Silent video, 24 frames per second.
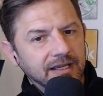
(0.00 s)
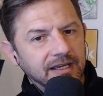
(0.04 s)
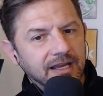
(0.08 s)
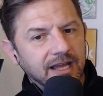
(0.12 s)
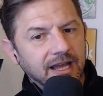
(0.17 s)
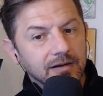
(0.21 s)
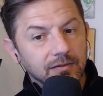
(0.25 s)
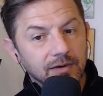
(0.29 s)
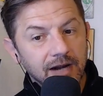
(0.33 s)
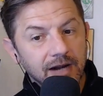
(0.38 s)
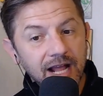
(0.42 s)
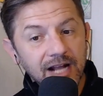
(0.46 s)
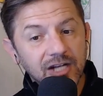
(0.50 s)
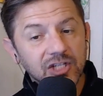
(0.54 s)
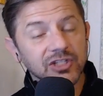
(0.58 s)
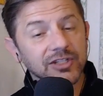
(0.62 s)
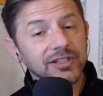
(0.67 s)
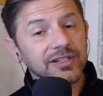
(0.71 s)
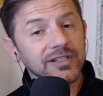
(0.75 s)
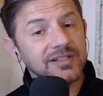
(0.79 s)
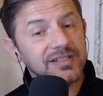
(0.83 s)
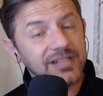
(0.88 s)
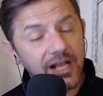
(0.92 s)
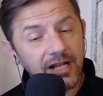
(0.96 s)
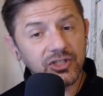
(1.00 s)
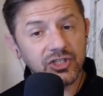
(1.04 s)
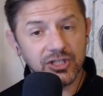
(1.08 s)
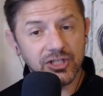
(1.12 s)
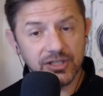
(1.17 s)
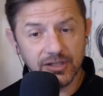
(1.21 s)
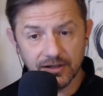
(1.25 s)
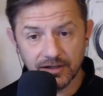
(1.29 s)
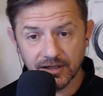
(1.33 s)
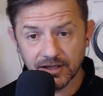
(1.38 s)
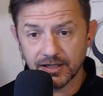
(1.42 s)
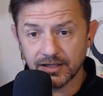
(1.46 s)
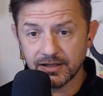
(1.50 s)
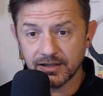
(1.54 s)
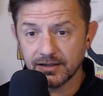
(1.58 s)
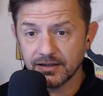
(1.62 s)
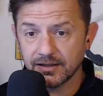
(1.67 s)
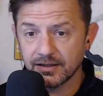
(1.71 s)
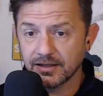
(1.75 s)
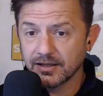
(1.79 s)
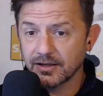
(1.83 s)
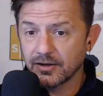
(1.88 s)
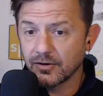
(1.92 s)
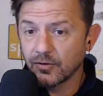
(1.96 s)
And we're actually touching on
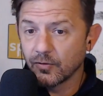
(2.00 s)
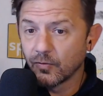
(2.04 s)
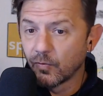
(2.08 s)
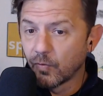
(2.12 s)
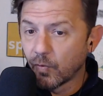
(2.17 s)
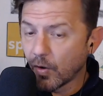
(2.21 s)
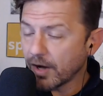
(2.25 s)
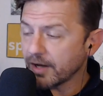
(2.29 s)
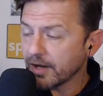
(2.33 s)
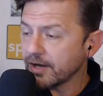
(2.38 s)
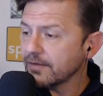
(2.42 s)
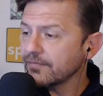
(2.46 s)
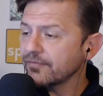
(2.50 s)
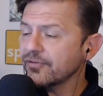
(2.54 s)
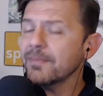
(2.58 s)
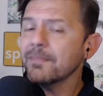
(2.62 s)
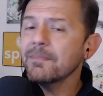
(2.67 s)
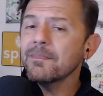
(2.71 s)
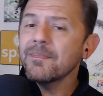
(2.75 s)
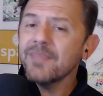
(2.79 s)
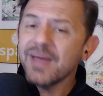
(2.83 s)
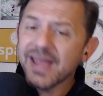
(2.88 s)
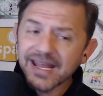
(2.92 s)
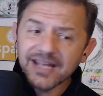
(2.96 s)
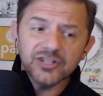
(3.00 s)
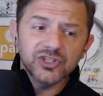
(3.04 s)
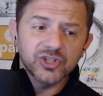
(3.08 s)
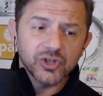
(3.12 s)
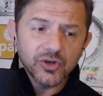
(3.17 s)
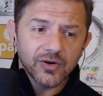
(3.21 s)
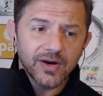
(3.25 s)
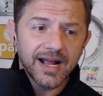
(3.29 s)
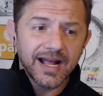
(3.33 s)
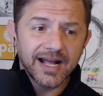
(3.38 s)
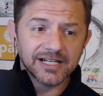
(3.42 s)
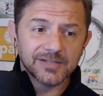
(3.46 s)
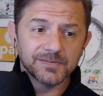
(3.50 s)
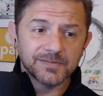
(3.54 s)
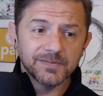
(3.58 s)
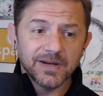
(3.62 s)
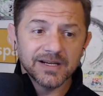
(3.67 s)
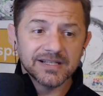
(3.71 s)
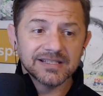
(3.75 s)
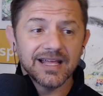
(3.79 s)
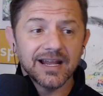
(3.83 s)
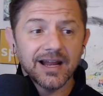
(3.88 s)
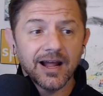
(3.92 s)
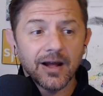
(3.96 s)
one of the major
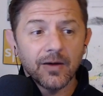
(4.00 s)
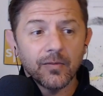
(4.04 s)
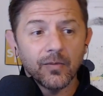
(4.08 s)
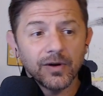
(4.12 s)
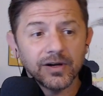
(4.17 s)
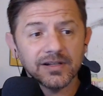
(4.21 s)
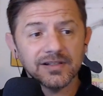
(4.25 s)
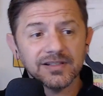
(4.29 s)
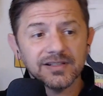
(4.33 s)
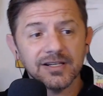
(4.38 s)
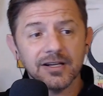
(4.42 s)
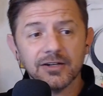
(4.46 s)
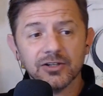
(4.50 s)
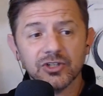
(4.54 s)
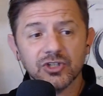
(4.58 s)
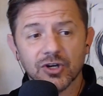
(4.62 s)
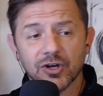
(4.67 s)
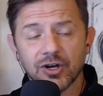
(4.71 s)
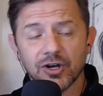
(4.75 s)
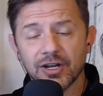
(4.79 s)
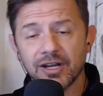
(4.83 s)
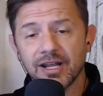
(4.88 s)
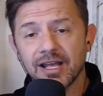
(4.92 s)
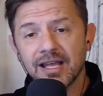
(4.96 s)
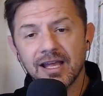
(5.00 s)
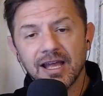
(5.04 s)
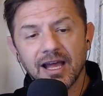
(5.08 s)
aspects that I want to touch on